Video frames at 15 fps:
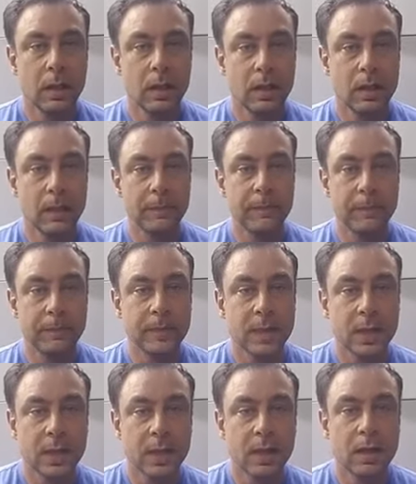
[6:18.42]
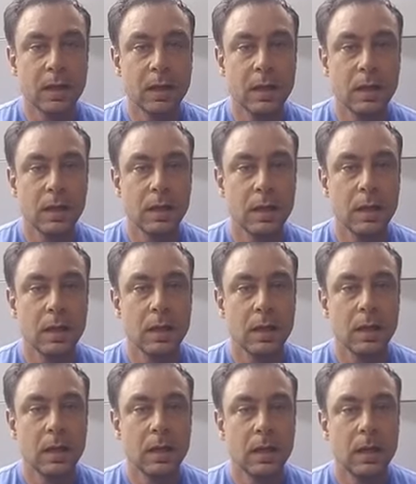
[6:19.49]

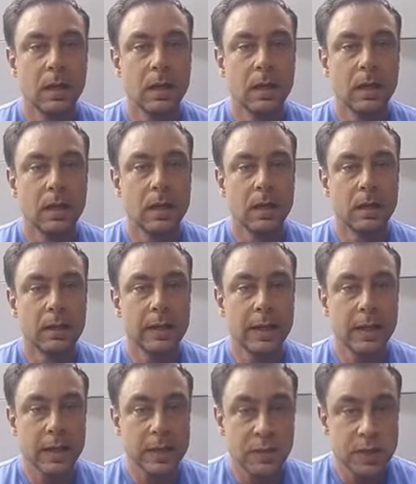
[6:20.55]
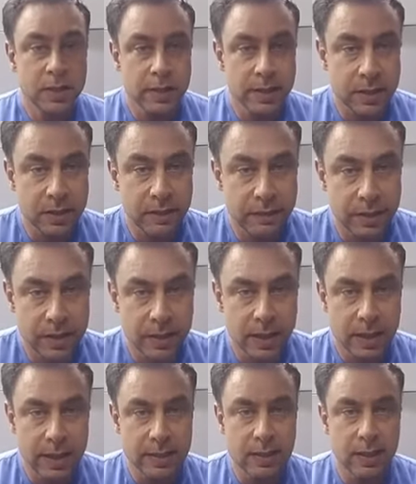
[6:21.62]
The next question, oh, that actually fits in
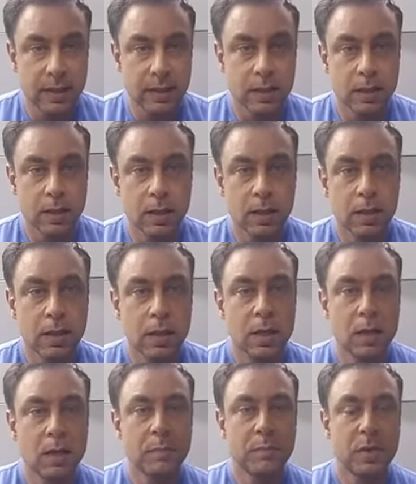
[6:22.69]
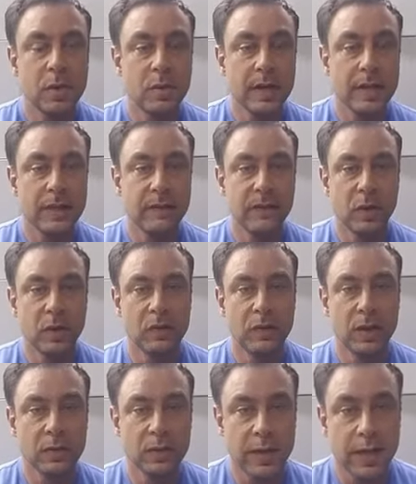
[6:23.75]
nicely. Progressive
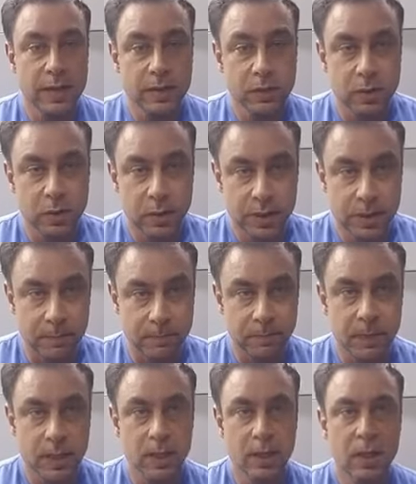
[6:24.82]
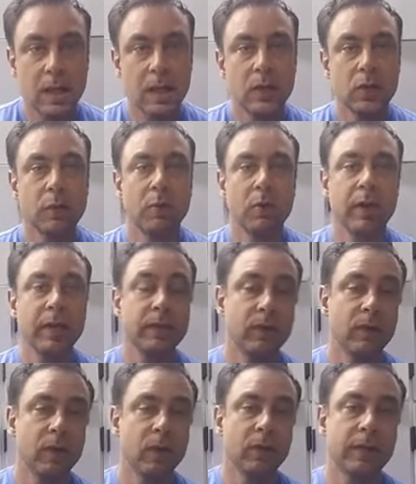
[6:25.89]
overload, okay, that's a good question. So progressive
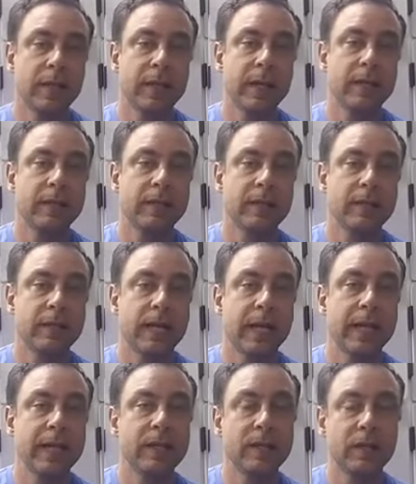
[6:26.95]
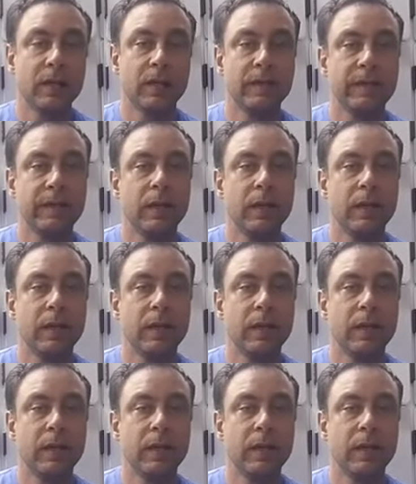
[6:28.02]
overload is the science of